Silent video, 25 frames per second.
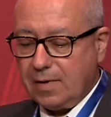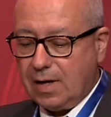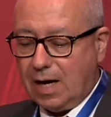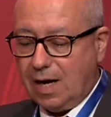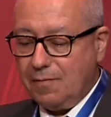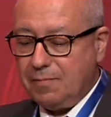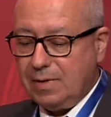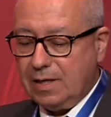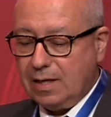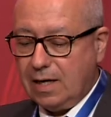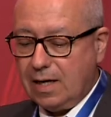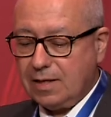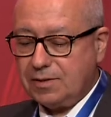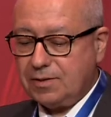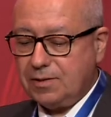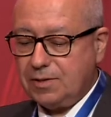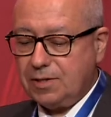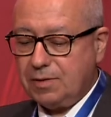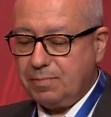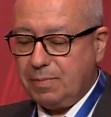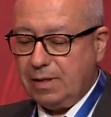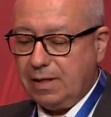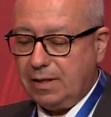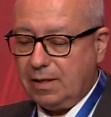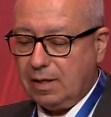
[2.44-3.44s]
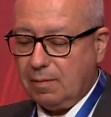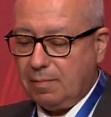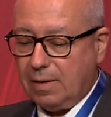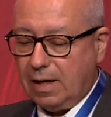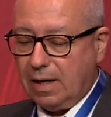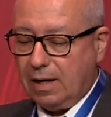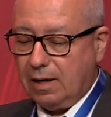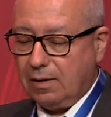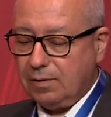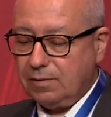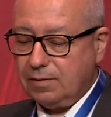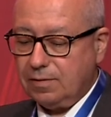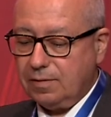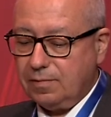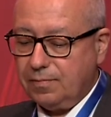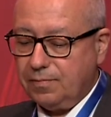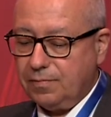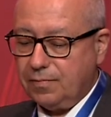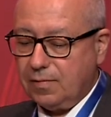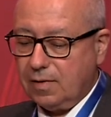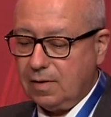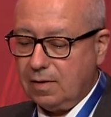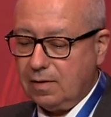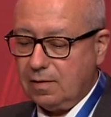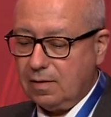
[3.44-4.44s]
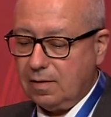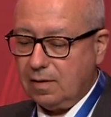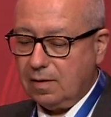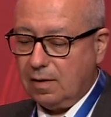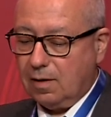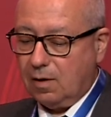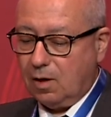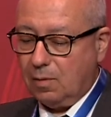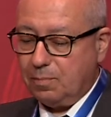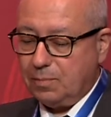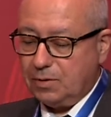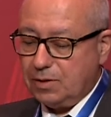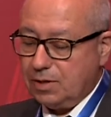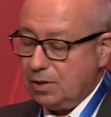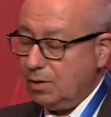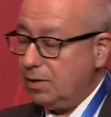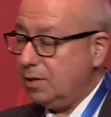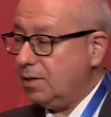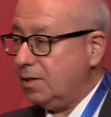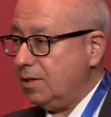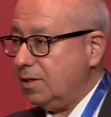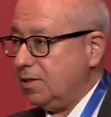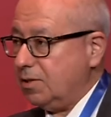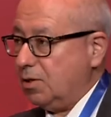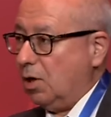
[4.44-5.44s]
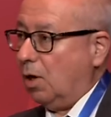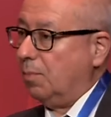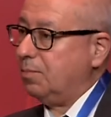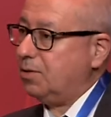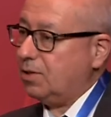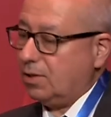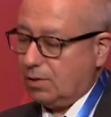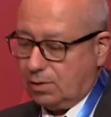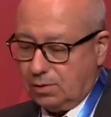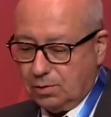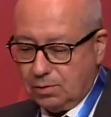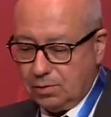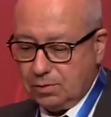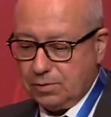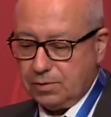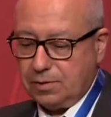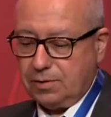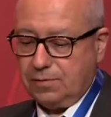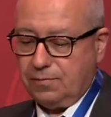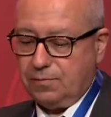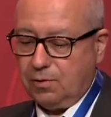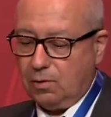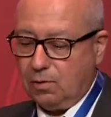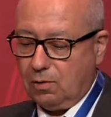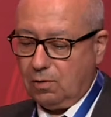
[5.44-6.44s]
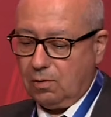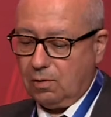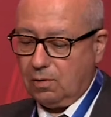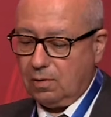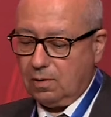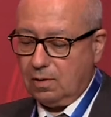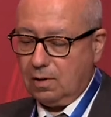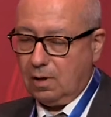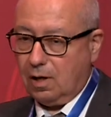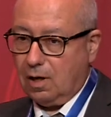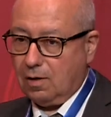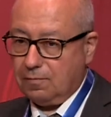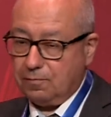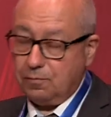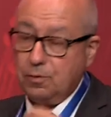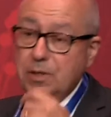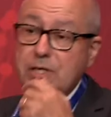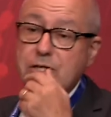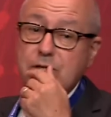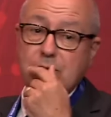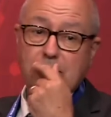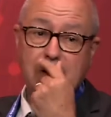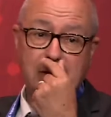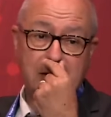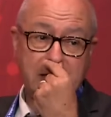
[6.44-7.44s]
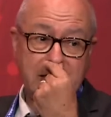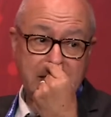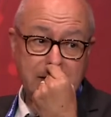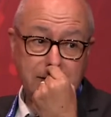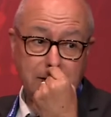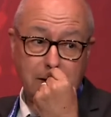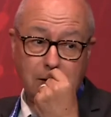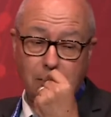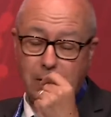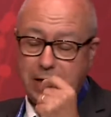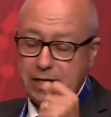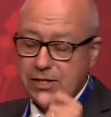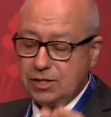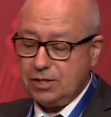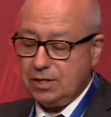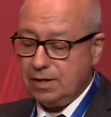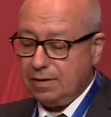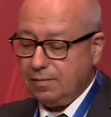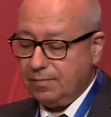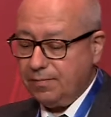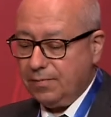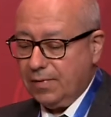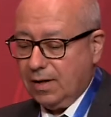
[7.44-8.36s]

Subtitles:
I've been asked to speak about opportunities and obstacles of regional integration.